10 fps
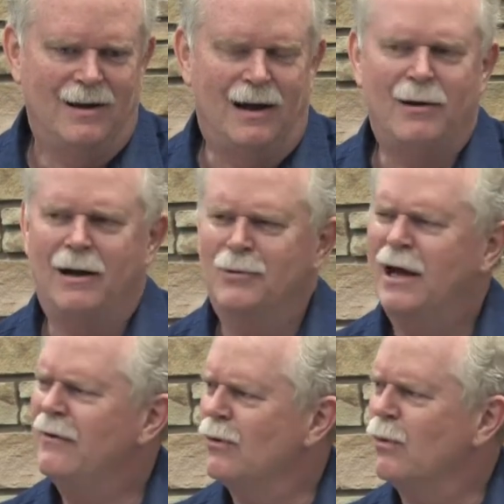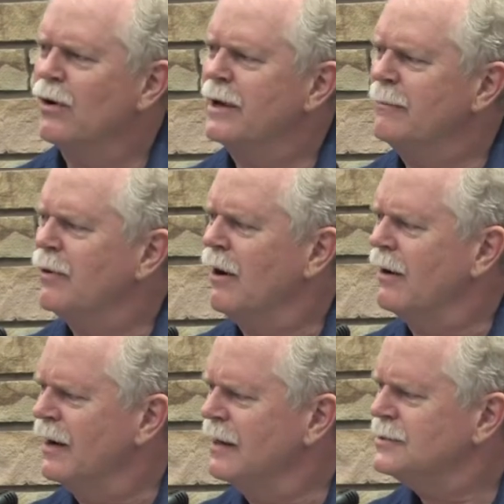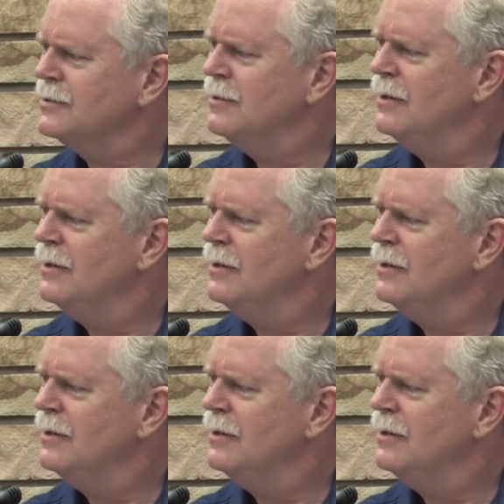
I'm kind of a work in progress.